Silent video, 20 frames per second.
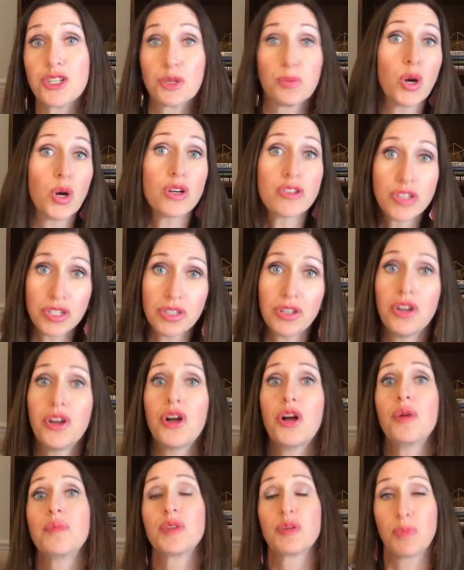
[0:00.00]
your personal
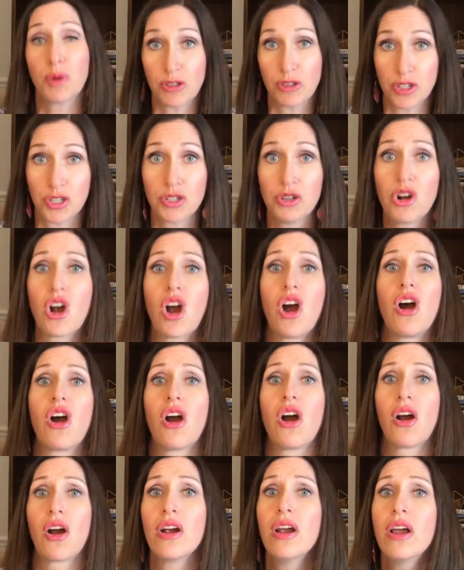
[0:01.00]
home, your personal
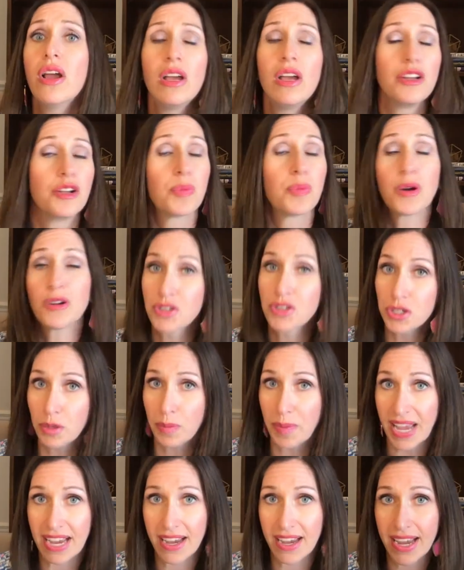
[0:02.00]
car, your personal
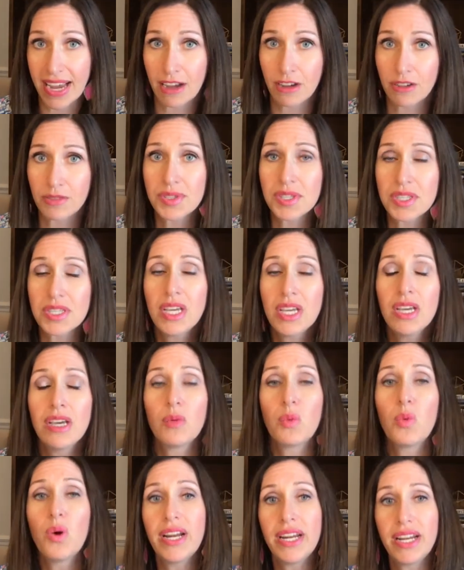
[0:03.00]
bank accounts.
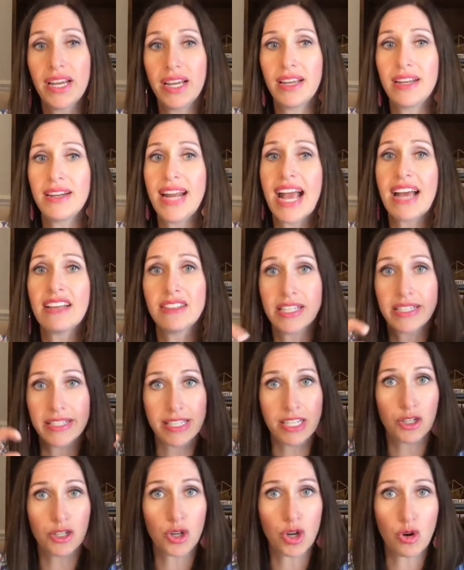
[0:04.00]
What an
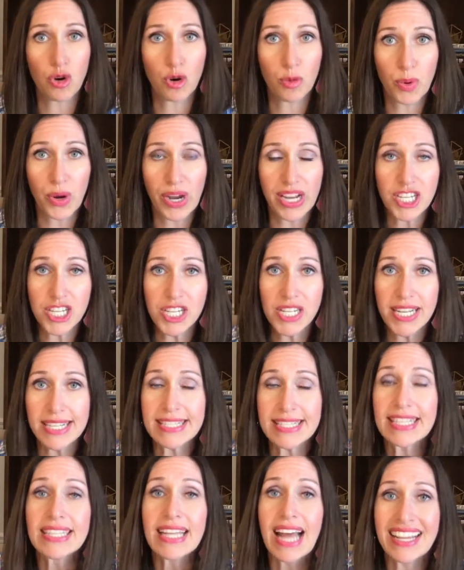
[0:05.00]
LLC or a corporation
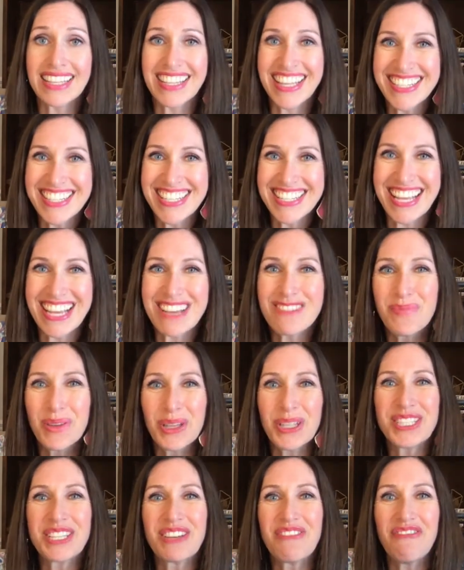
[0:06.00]
does, I like to say, it
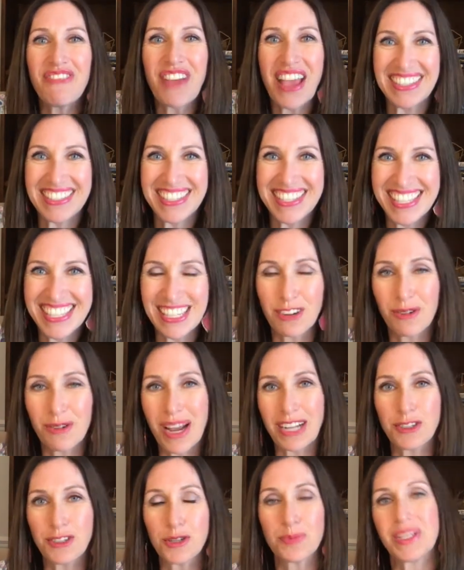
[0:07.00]
builds a fence
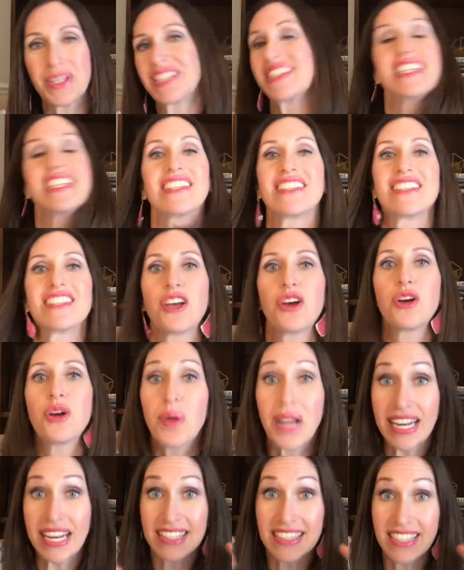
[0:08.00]
around your business.
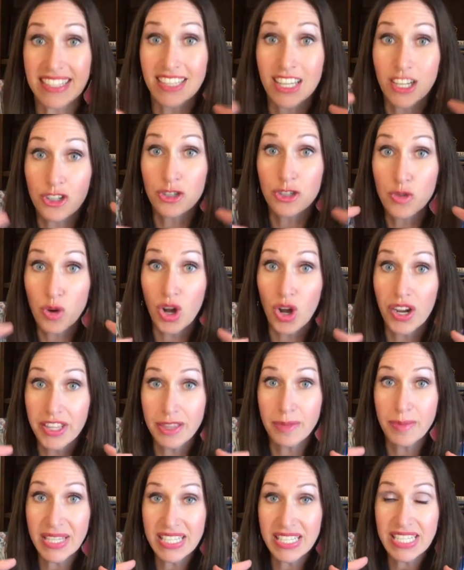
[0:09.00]
So anything that goes wrong
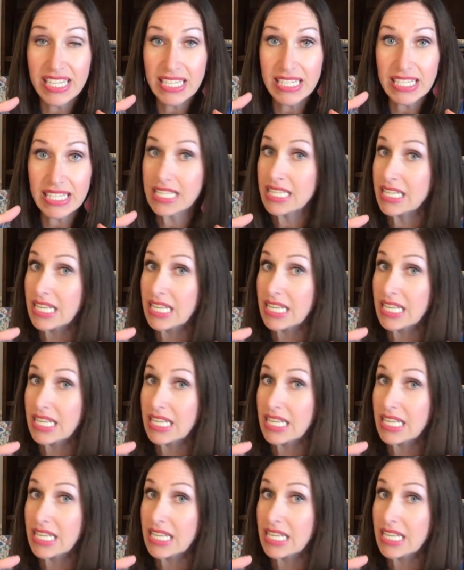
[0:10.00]
in the business,